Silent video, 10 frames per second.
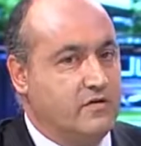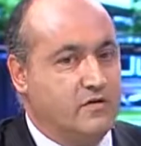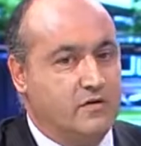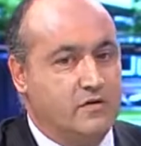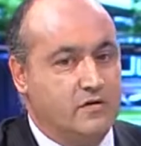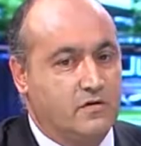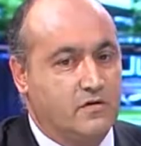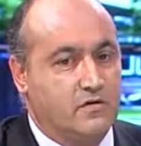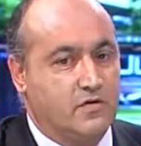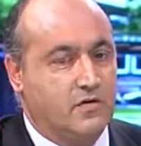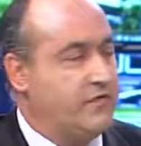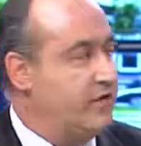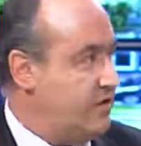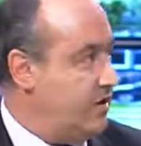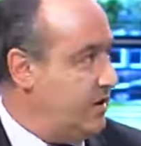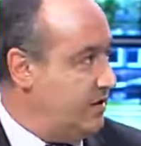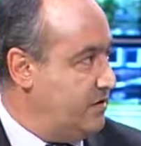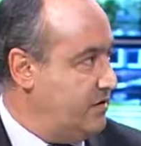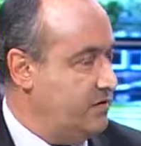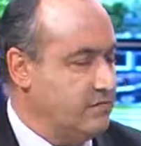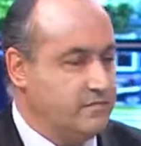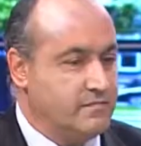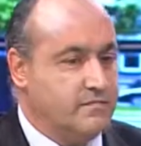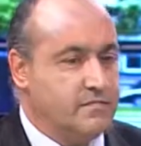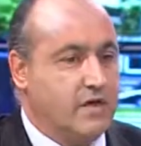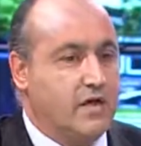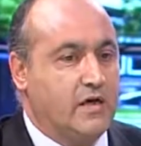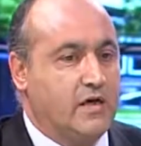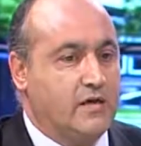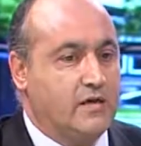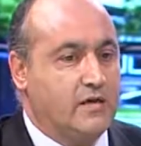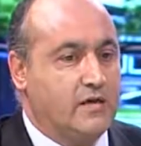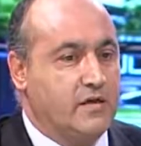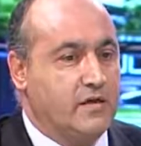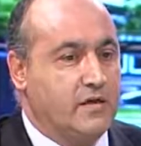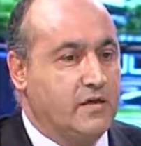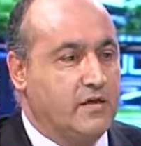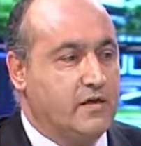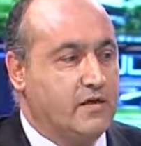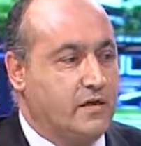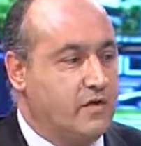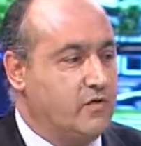to refer clients to you, and they